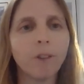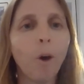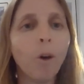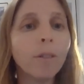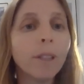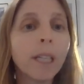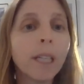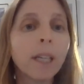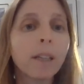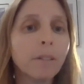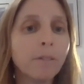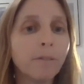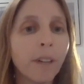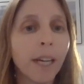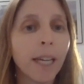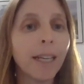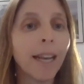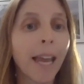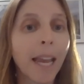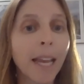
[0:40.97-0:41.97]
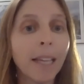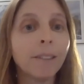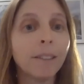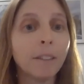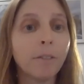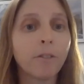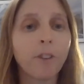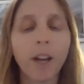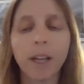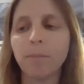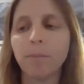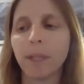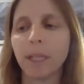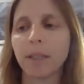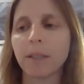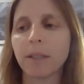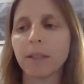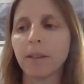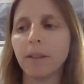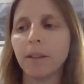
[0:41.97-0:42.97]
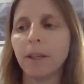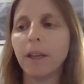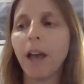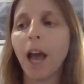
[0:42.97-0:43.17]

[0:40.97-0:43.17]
only conveying hazy fragments,